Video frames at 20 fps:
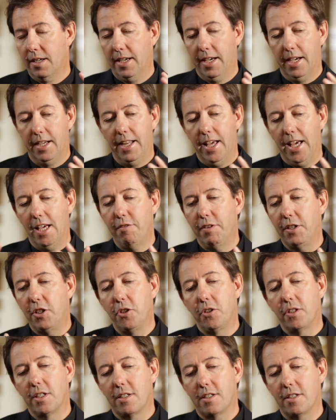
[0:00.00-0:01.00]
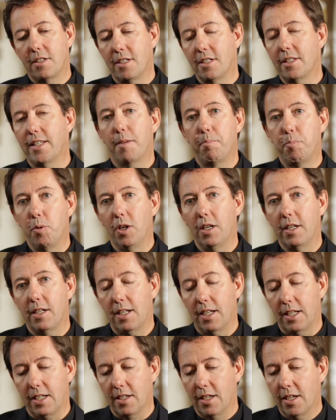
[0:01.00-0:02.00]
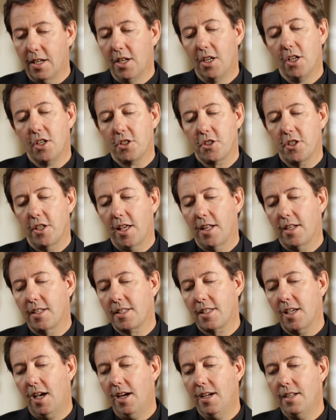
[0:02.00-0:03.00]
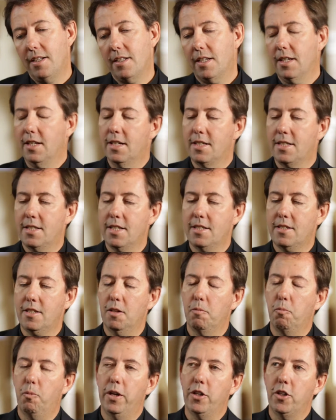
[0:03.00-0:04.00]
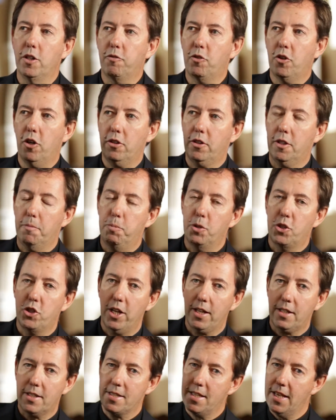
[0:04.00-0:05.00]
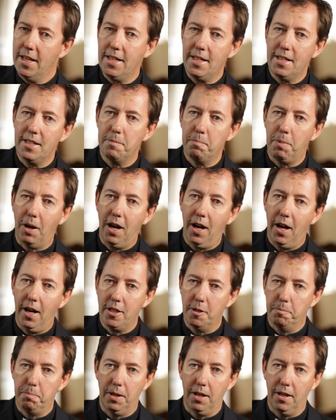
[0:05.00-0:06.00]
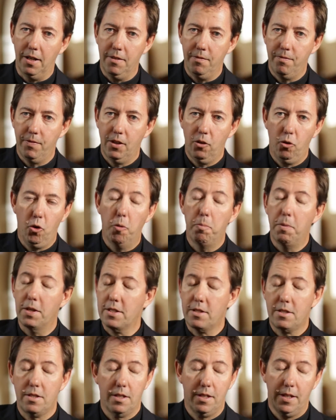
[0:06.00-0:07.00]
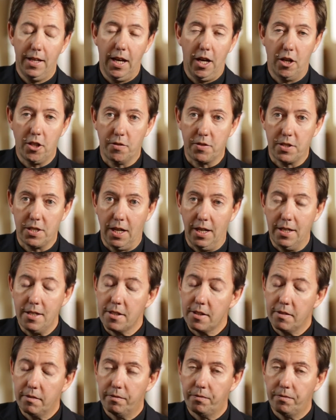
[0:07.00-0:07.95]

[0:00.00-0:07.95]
And AV Unit did that brilliantly. So they designed a system where you've got the projectors hidden behind a pillar, almost out of sight.